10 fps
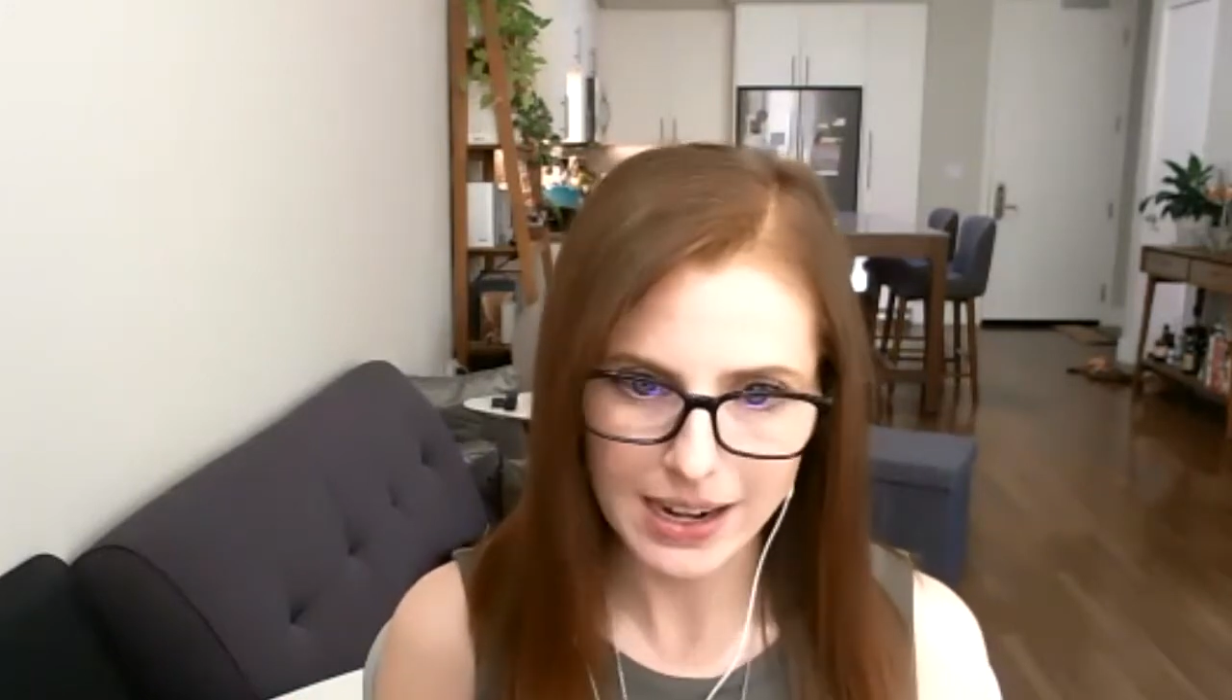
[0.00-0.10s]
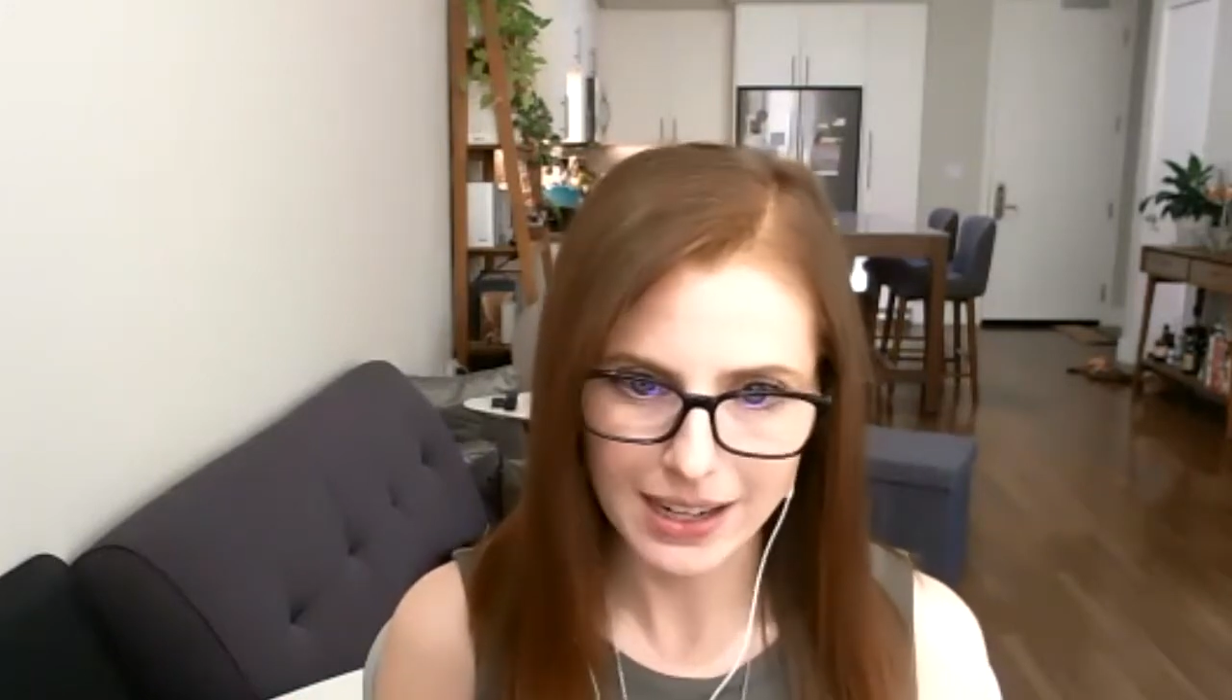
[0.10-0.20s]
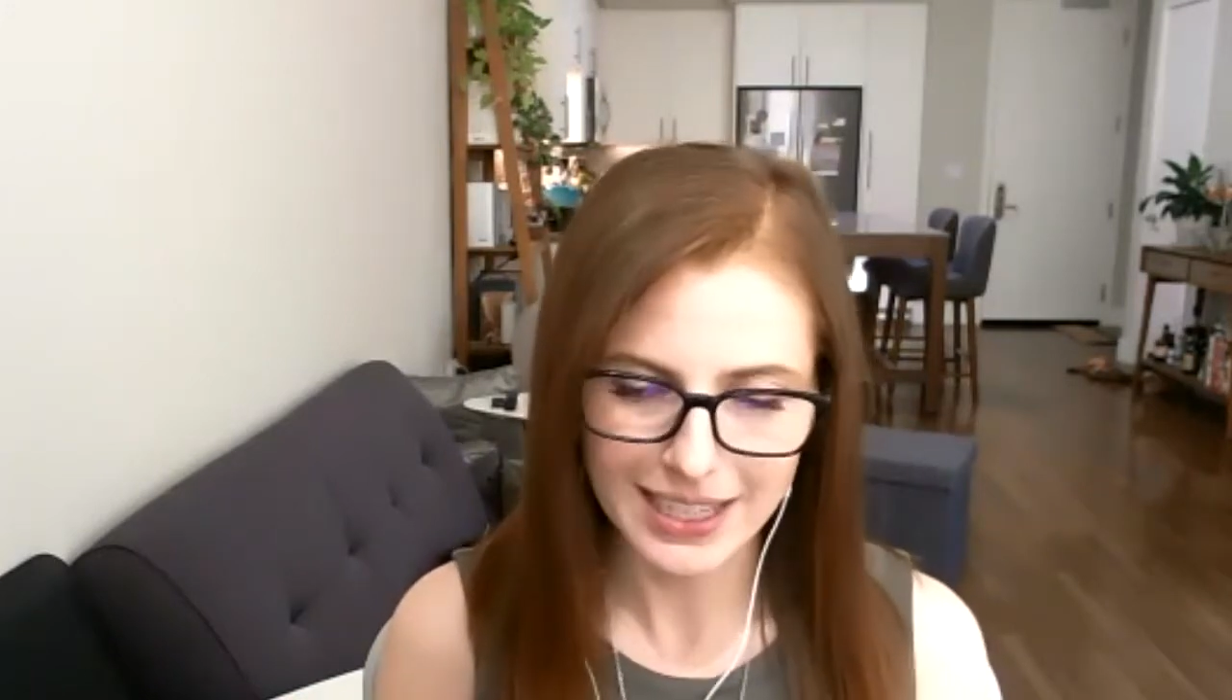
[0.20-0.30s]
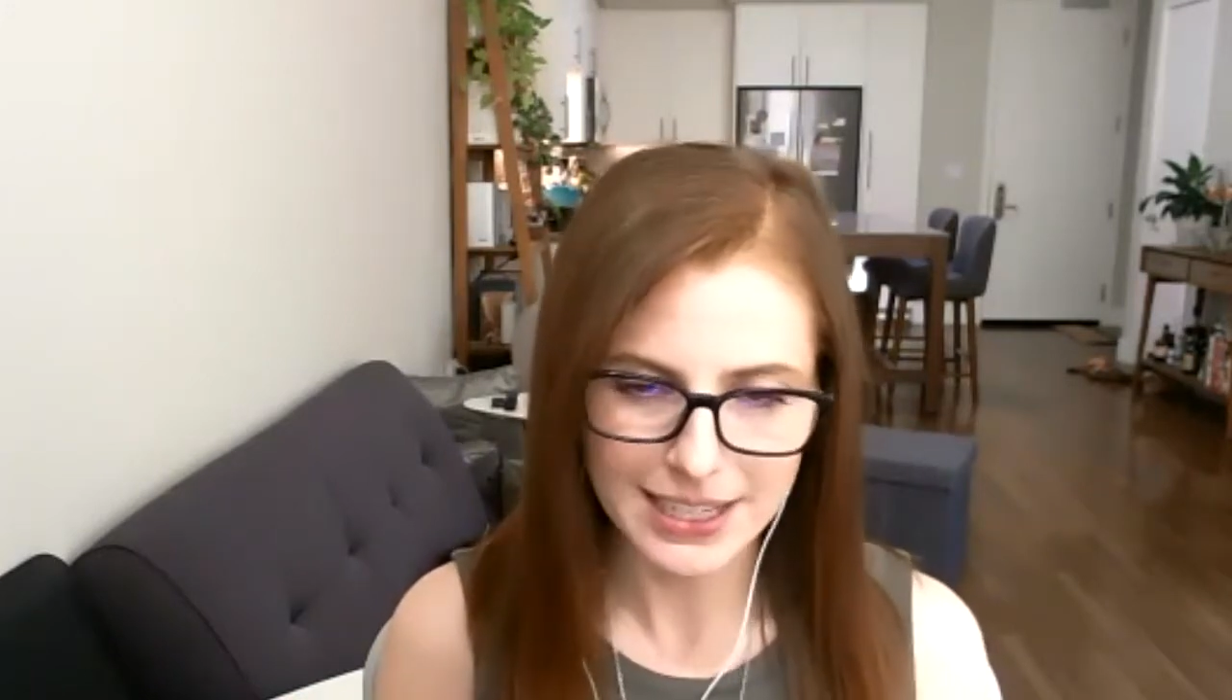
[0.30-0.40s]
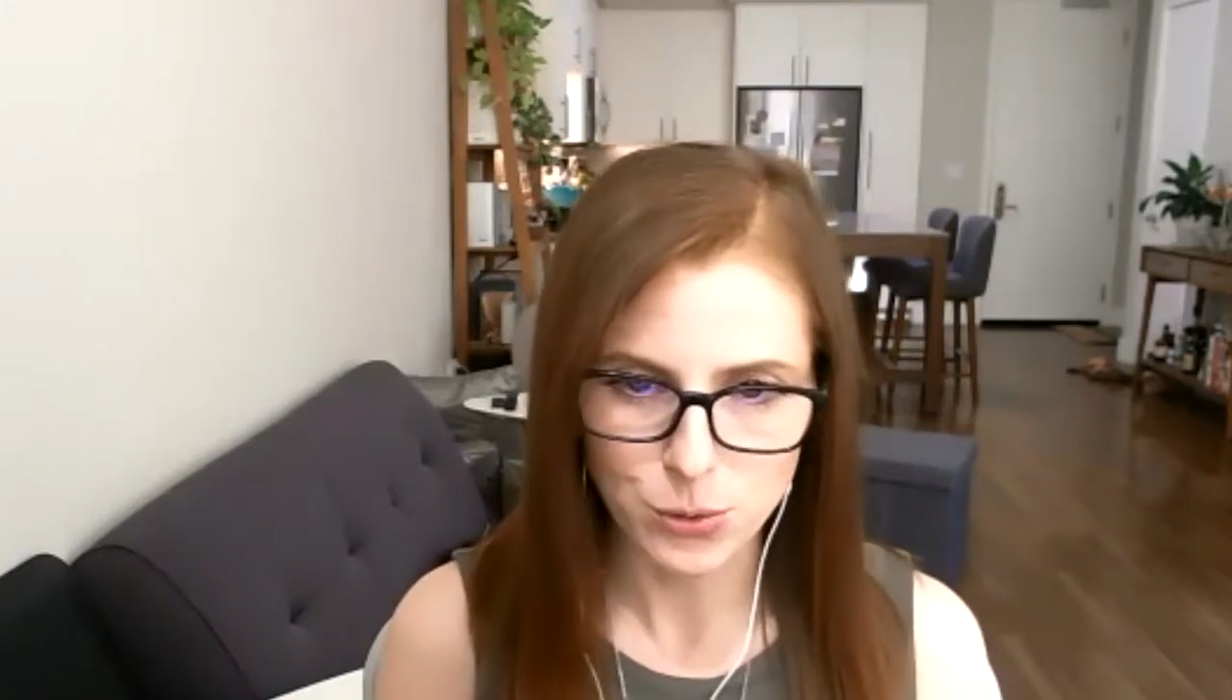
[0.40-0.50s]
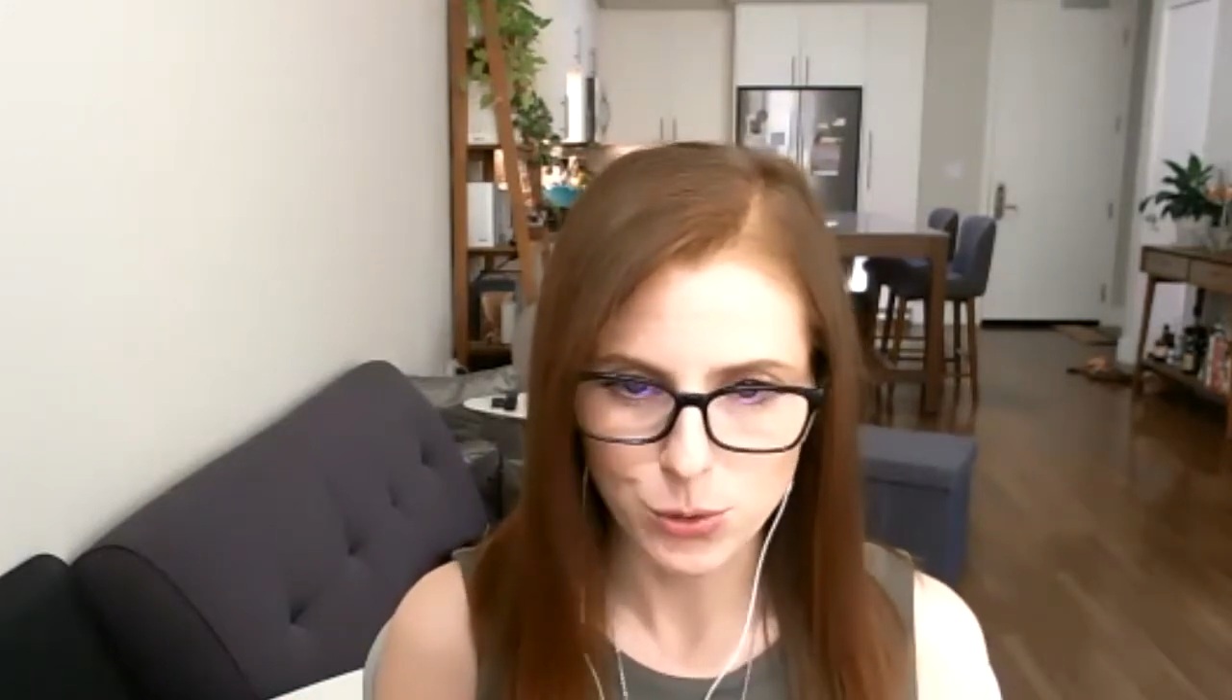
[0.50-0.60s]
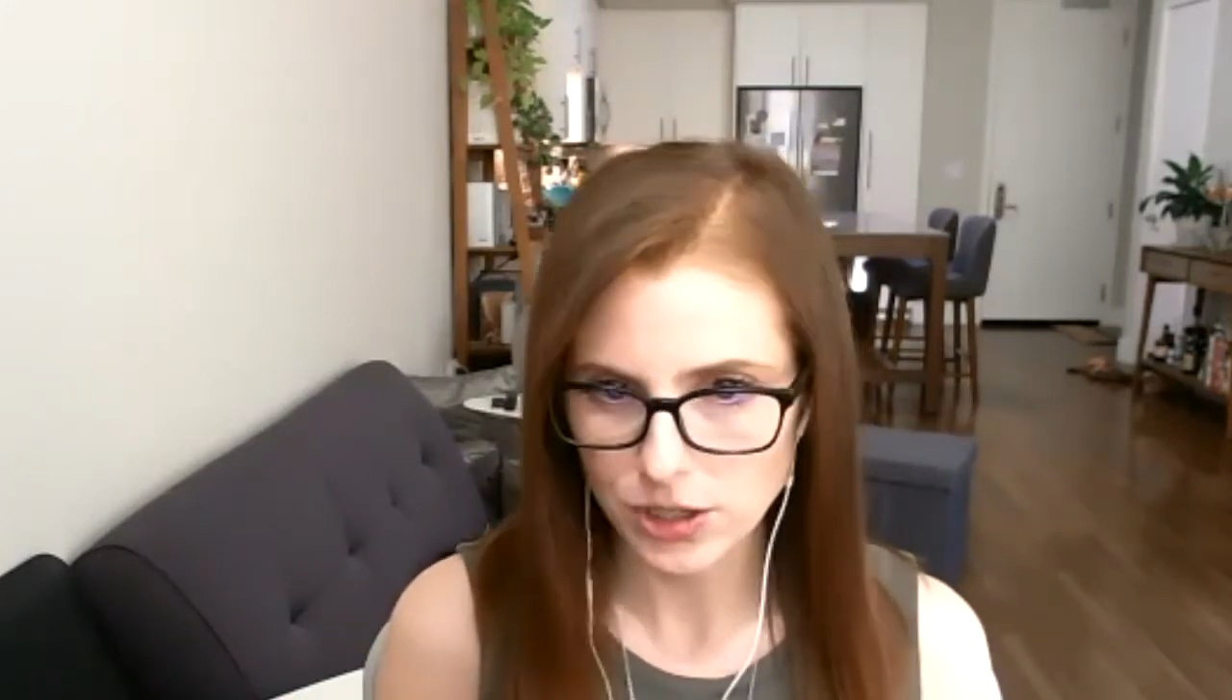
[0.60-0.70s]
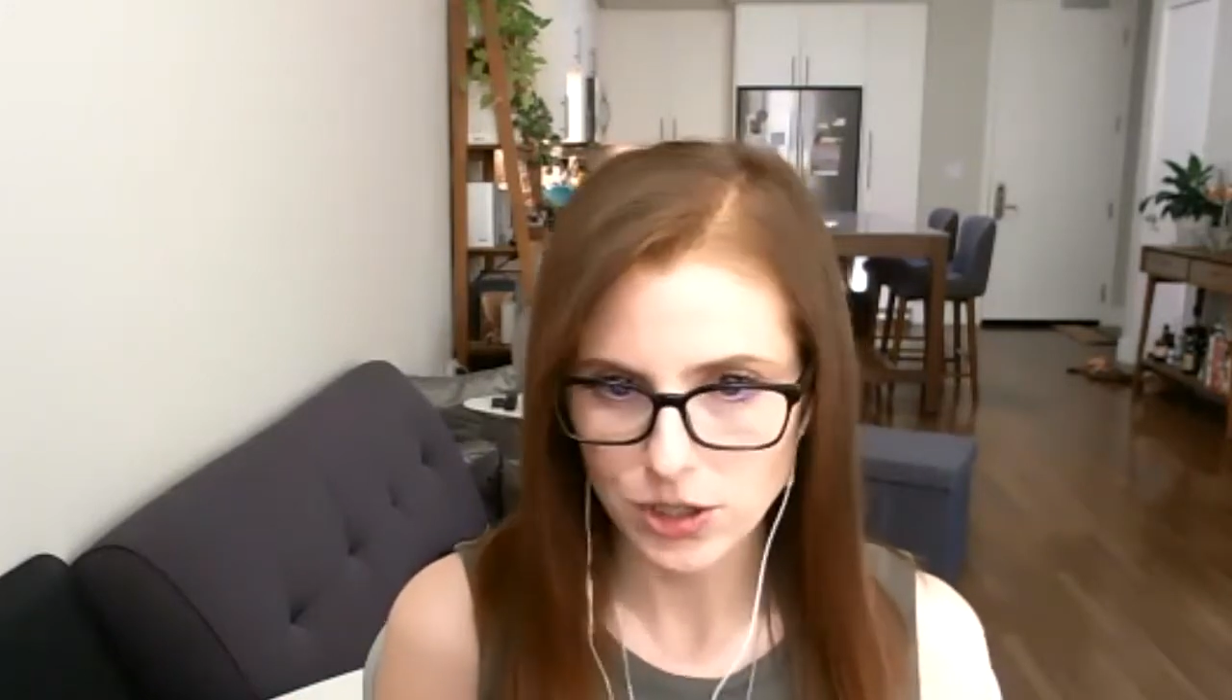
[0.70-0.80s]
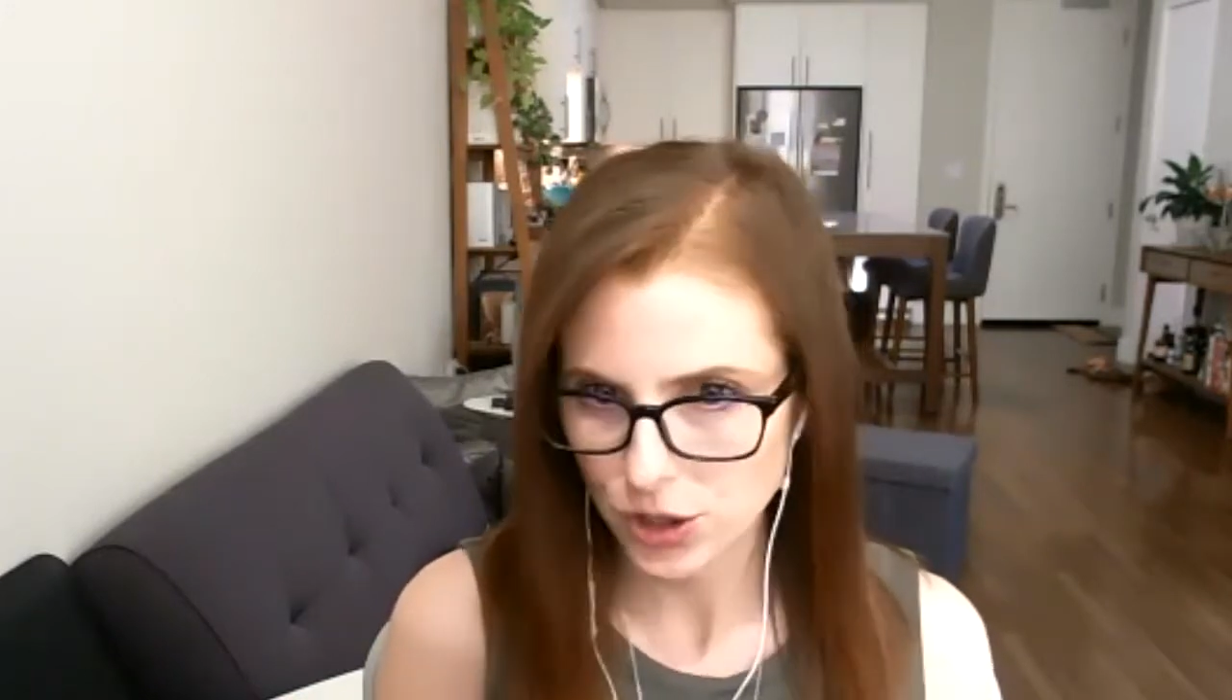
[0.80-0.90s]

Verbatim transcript: unless you just